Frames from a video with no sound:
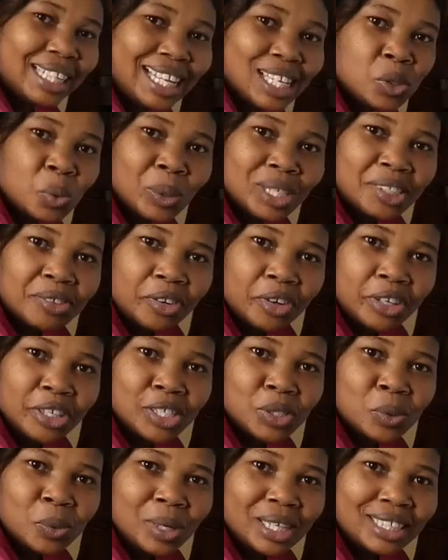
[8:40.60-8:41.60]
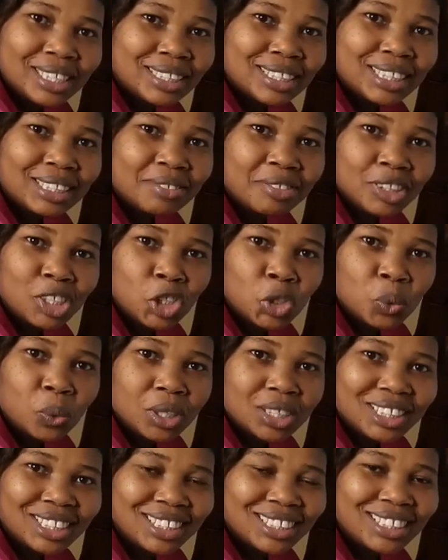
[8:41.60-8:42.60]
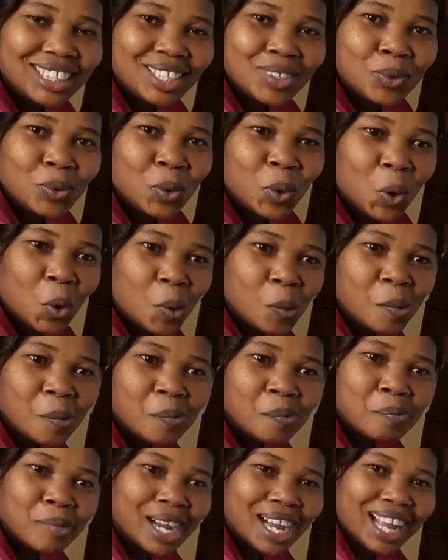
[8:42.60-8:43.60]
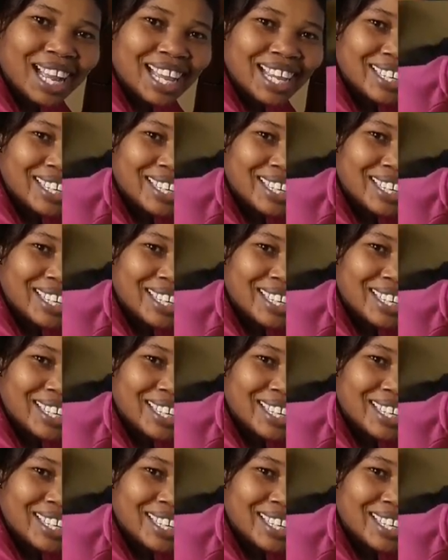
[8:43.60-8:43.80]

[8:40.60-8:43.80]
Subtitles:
Let's wait for it. When it finishes washing, then we'll come back.